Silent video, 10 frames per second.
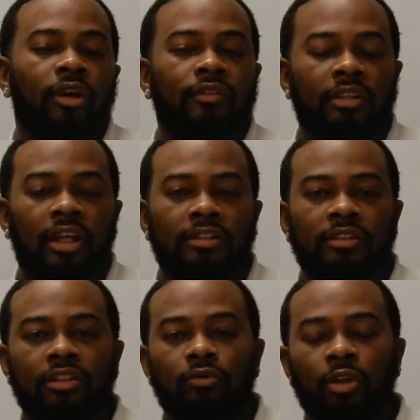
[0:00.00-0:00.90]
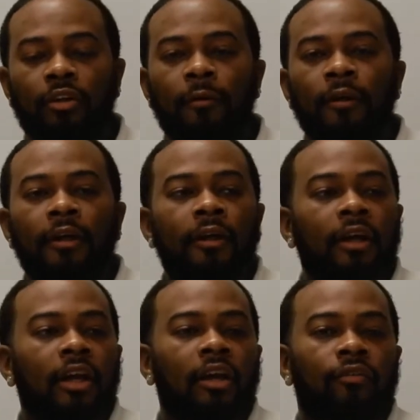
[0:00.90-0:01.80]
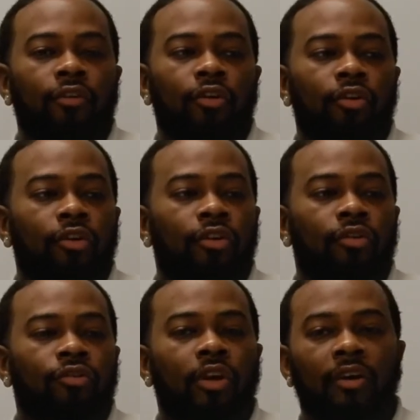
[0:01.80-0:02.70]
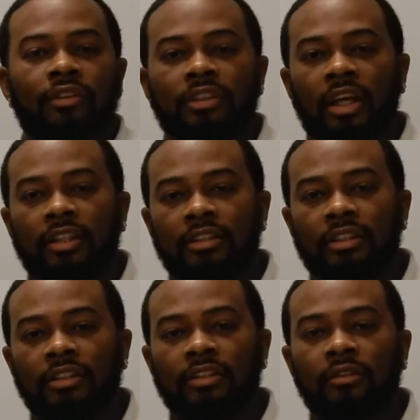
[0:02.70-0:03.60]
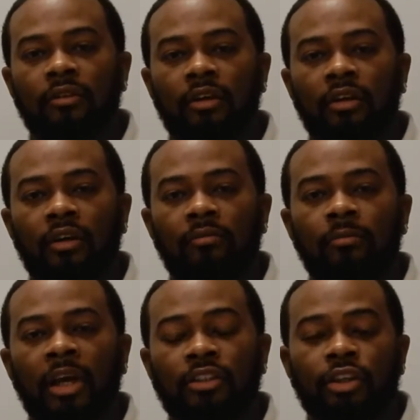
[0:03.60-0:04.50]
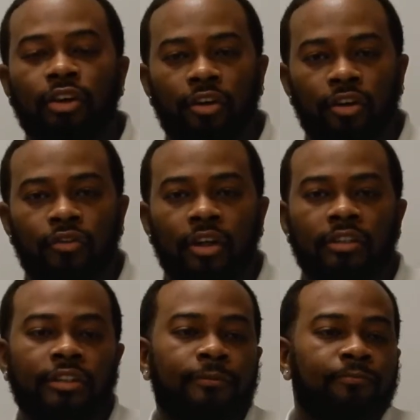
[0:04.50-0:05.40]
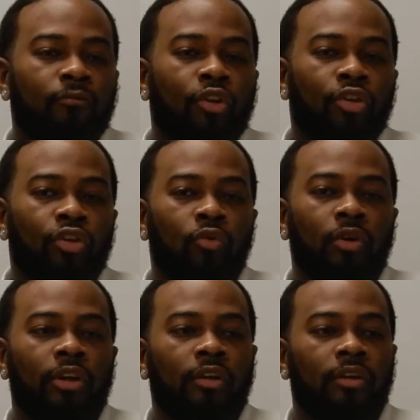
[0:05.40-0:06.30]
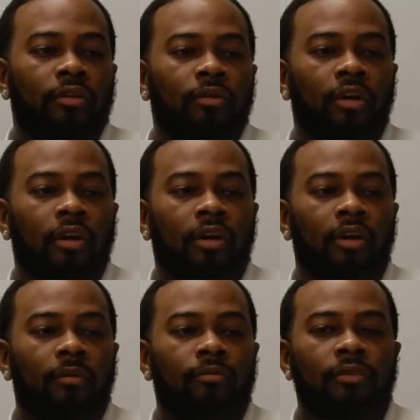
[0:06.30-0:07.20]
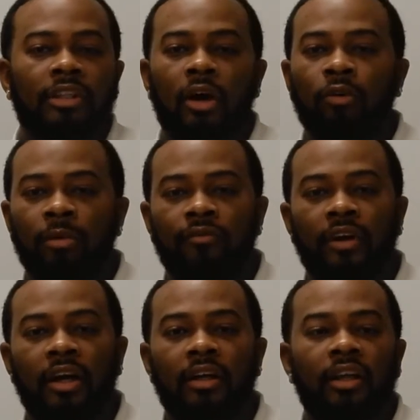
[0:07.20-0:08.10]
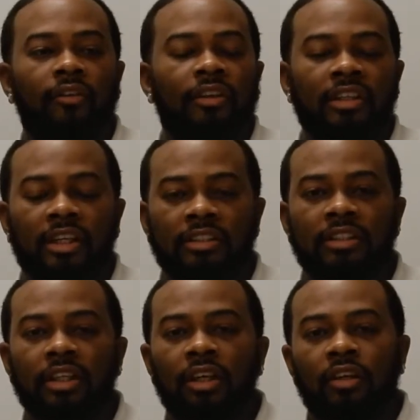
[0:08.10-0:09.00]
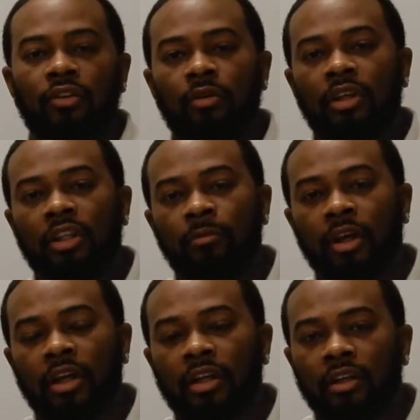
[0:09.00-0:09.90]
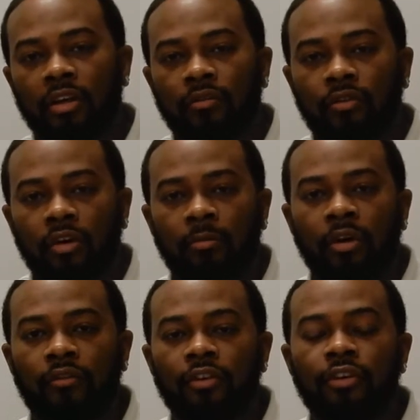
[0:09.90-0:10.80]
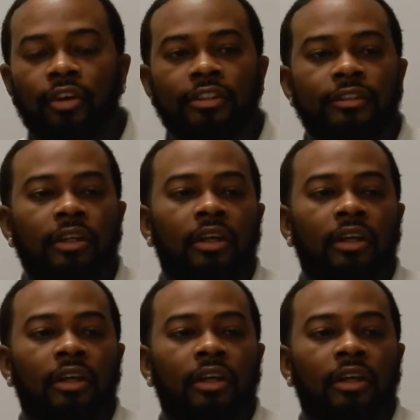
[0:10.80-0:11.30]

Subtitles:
driver's license as well. If your driver's license match your current address, you will, that would be fine. If it doesn't, you would need to bring in another form of address.